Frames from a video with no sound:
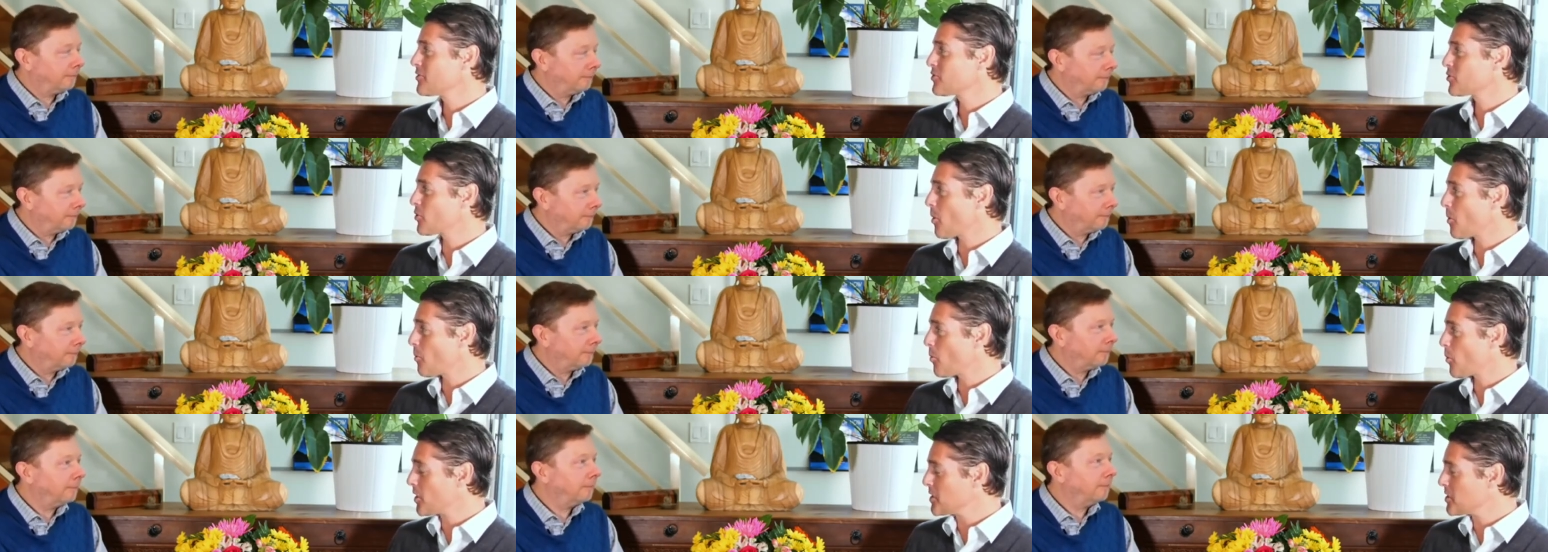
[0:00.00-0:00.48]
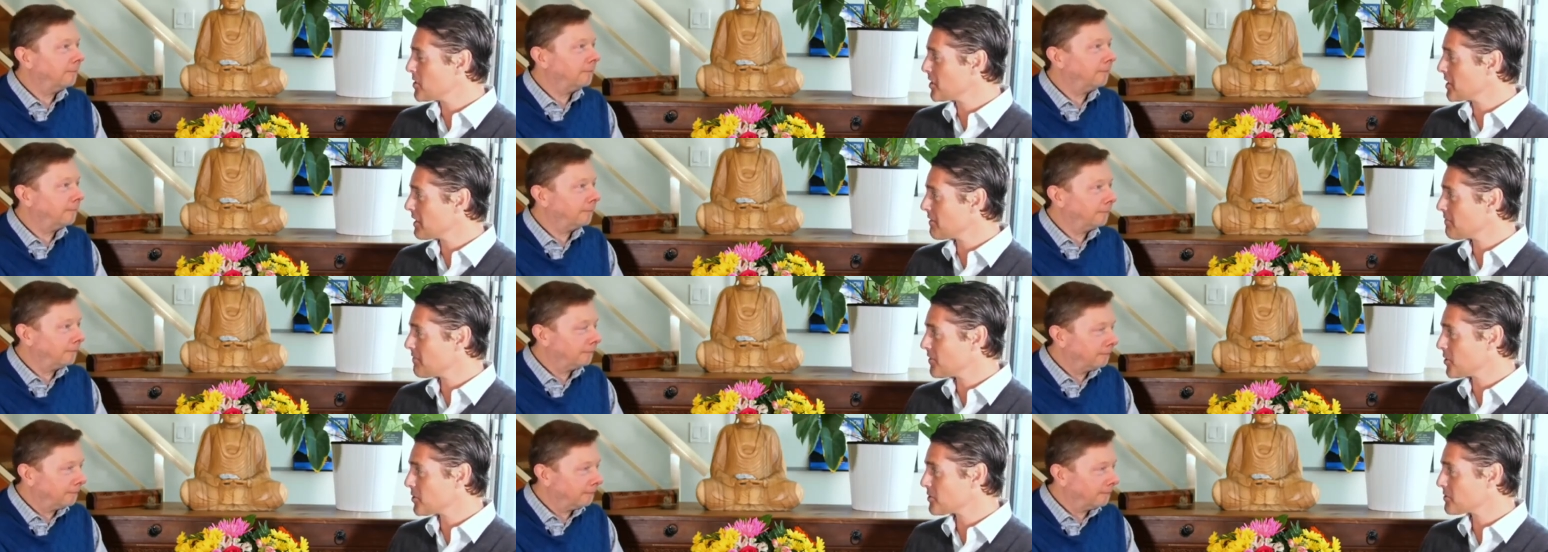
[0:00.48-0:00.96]
Speaker 1: So I'm
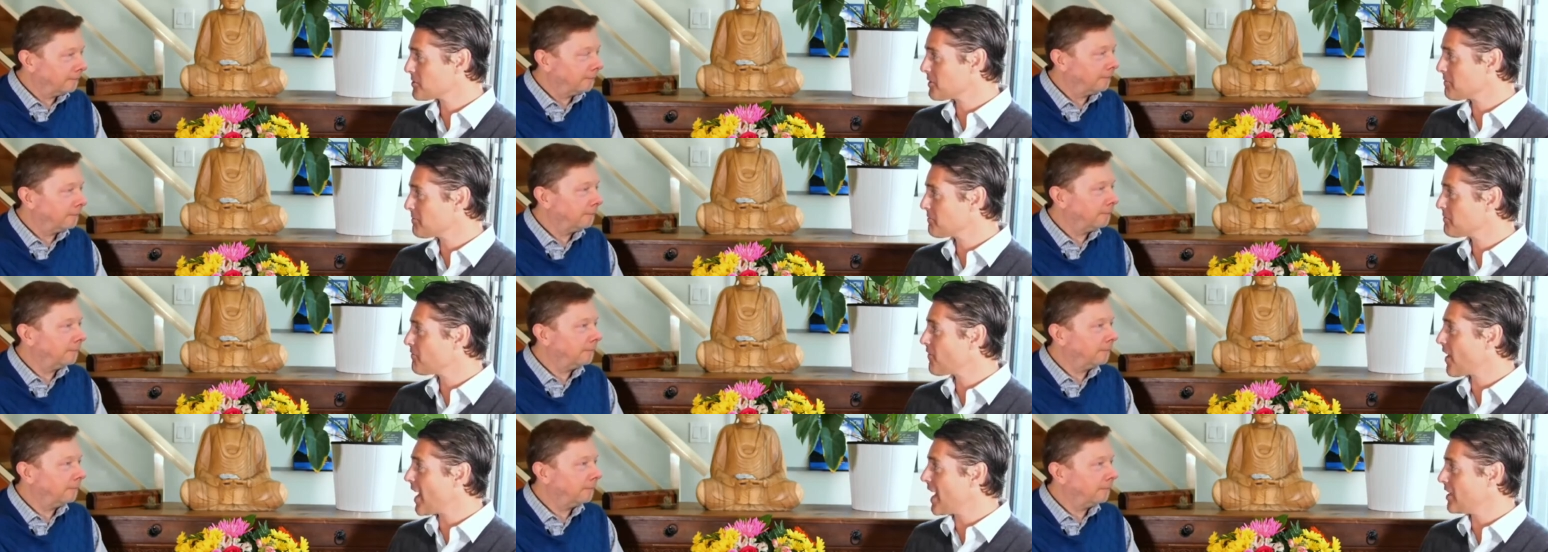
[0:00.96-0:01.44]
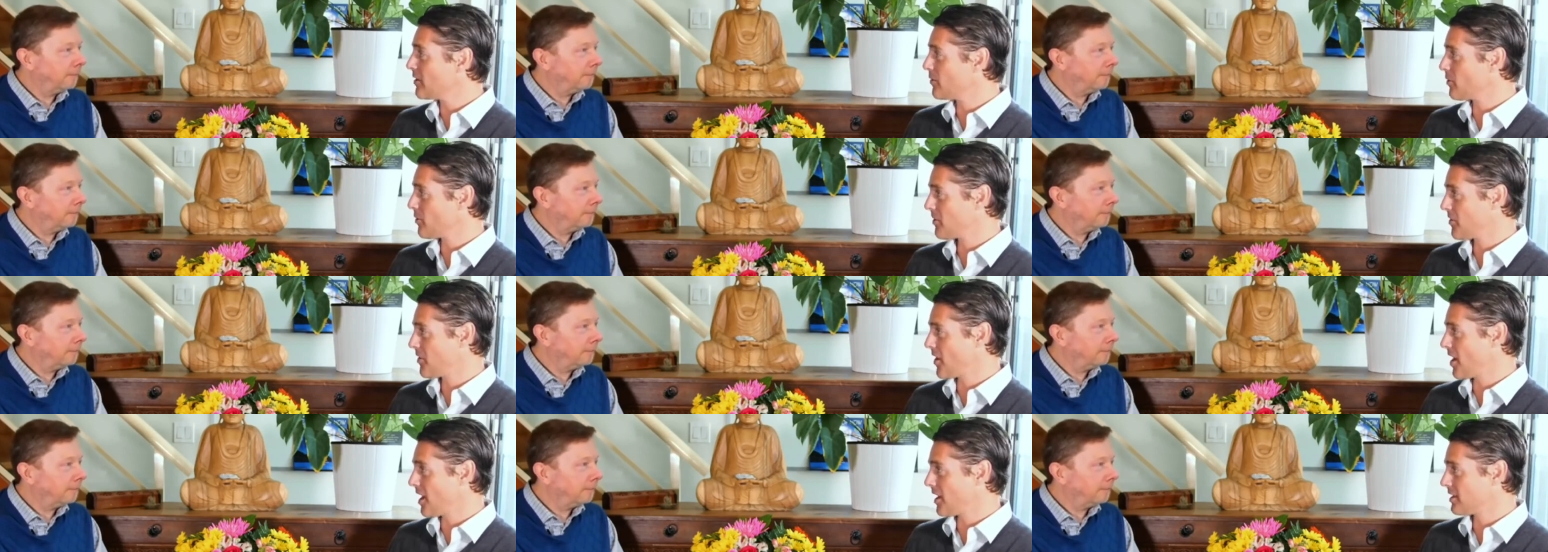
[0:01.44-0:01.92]
wondering if there's some
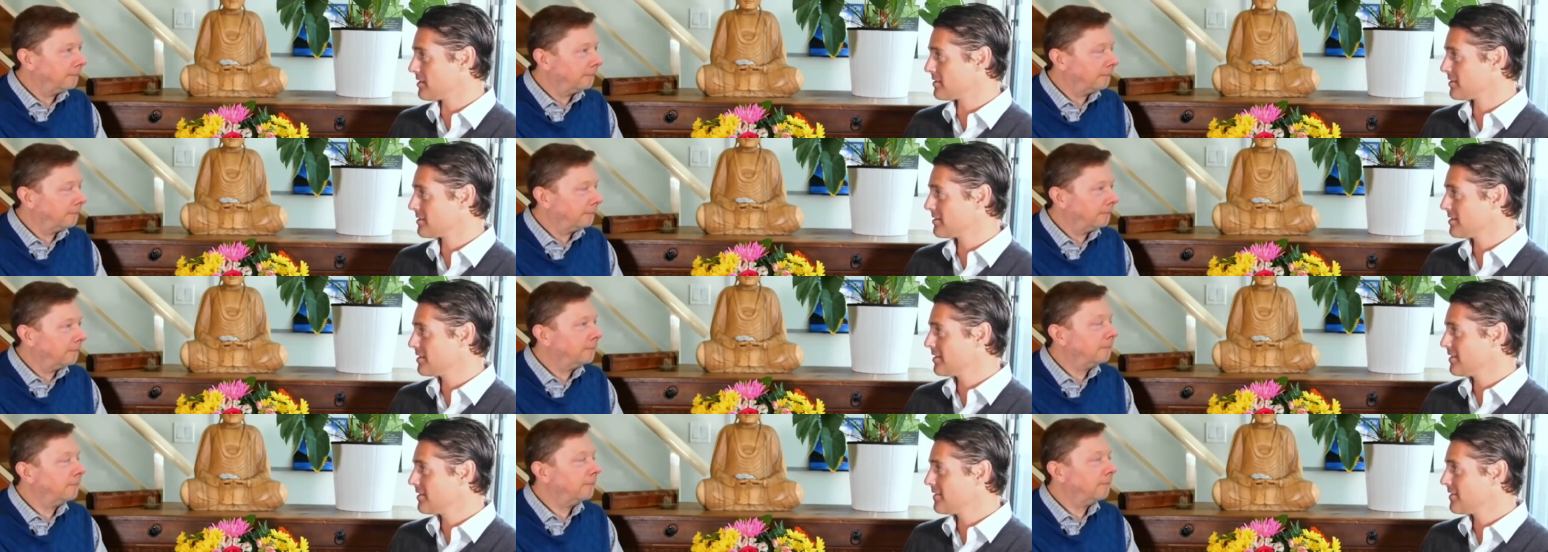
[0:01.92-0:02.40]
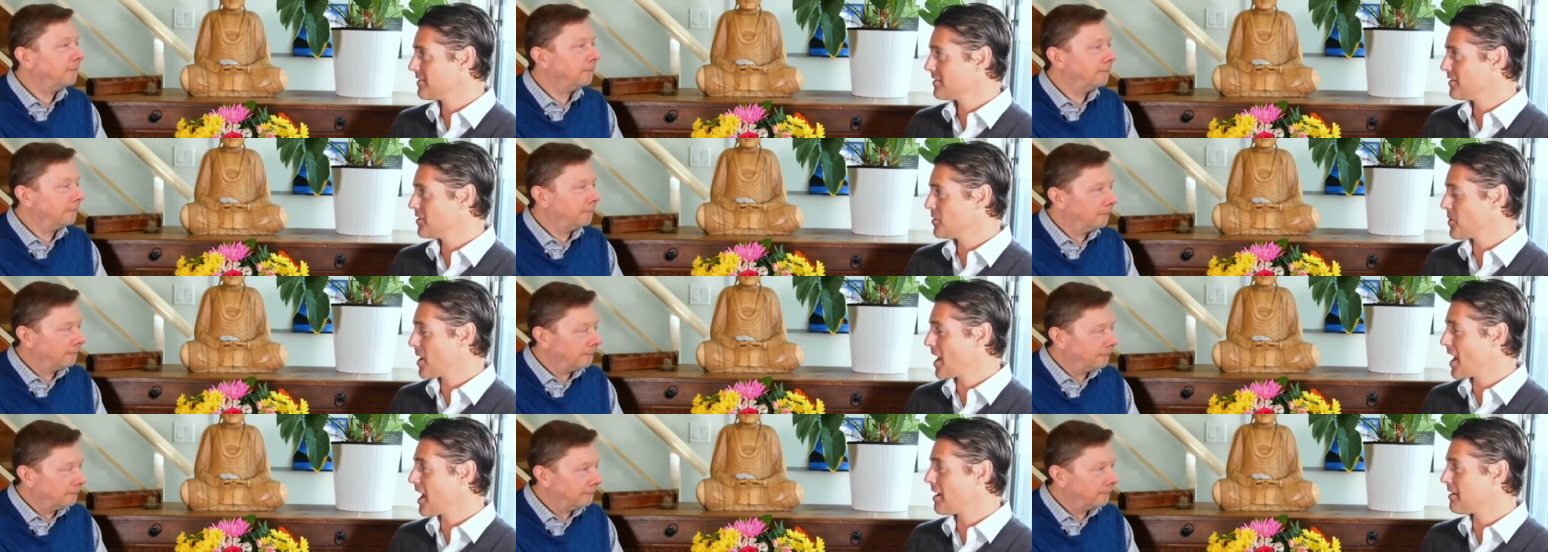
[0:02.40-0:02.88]
final thoughts
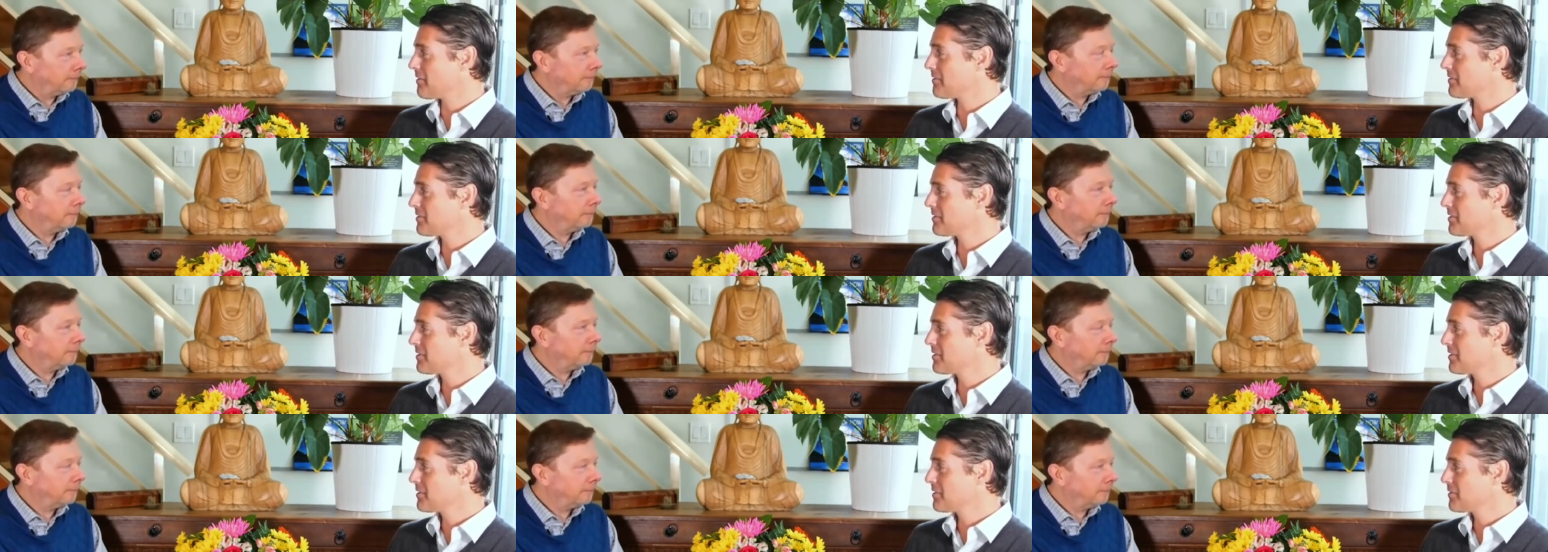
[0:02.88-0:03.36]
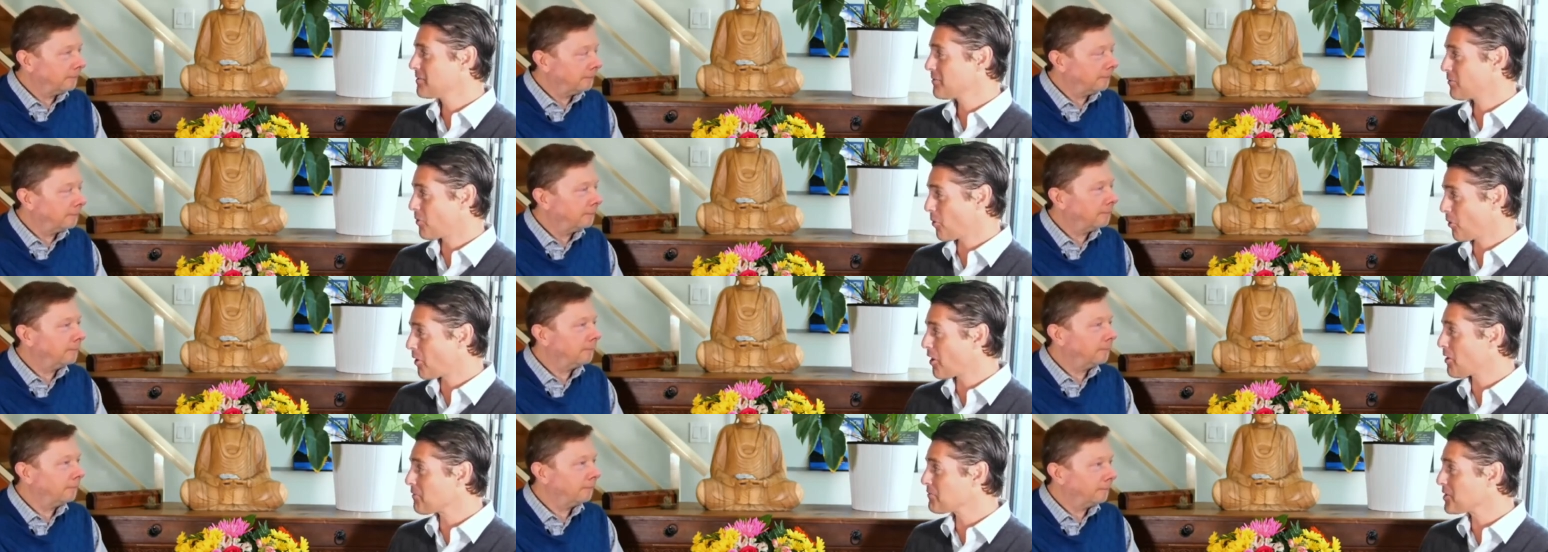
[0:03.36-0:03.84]
you have
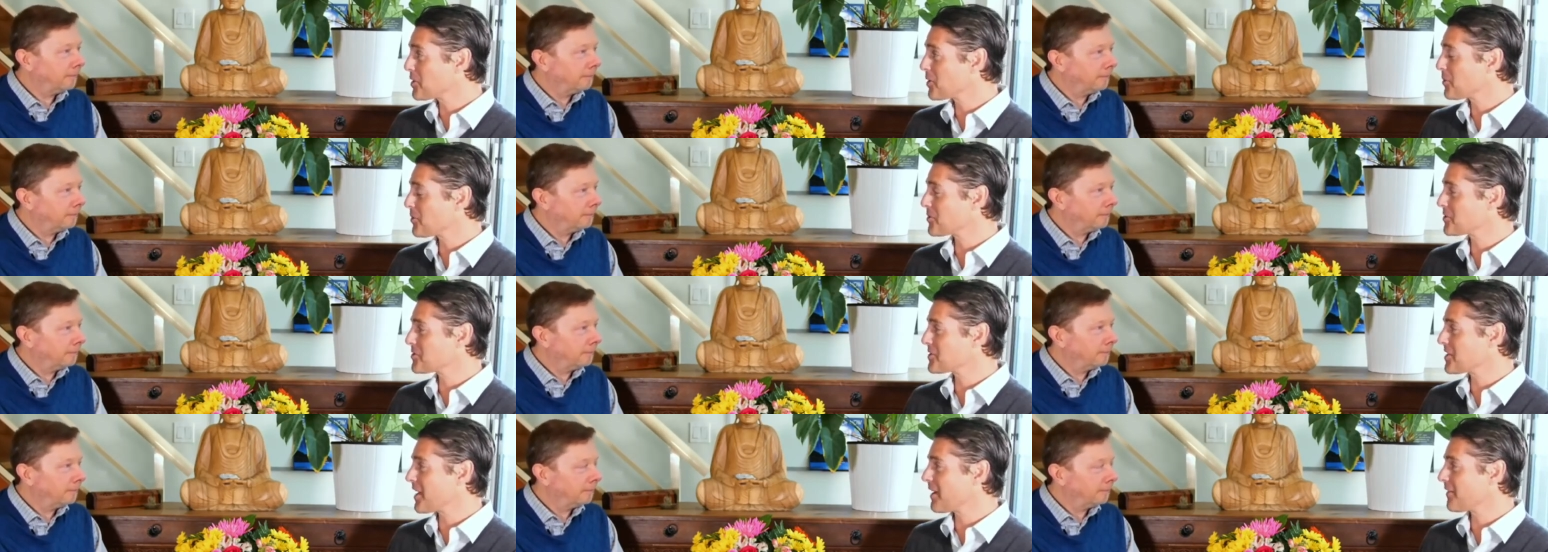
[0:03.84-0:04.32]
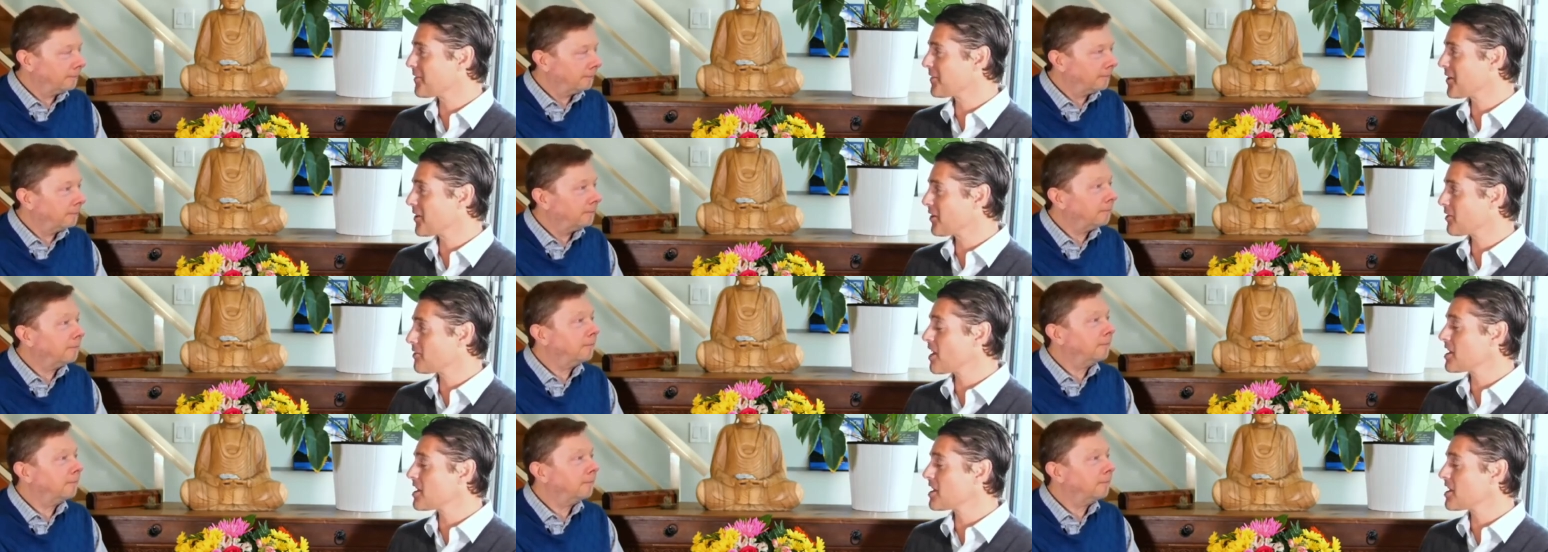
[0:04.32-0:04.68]
for our viewers out there